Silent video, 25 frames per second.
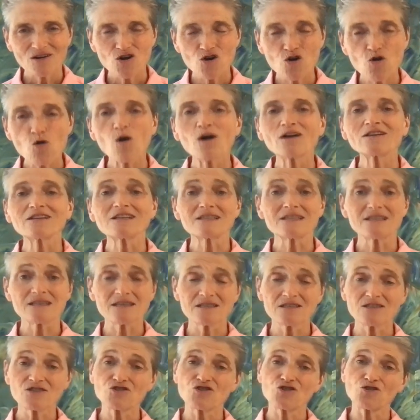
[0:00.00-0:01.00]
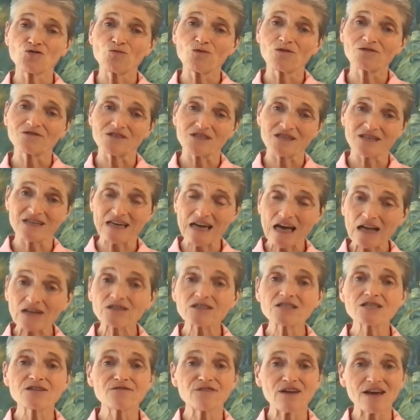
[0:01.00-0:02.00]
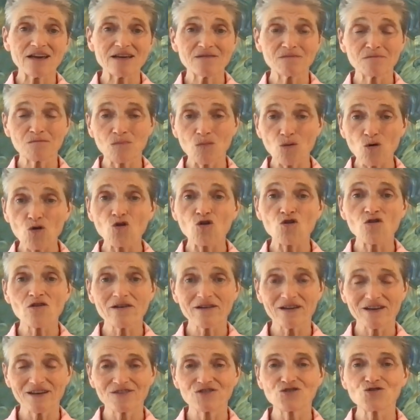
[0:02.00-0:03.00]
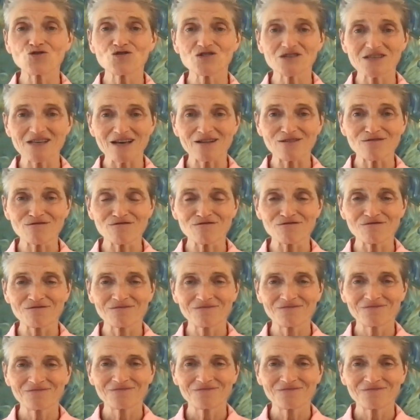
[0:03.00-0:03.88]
qualities that you want to cultivate more in yourself?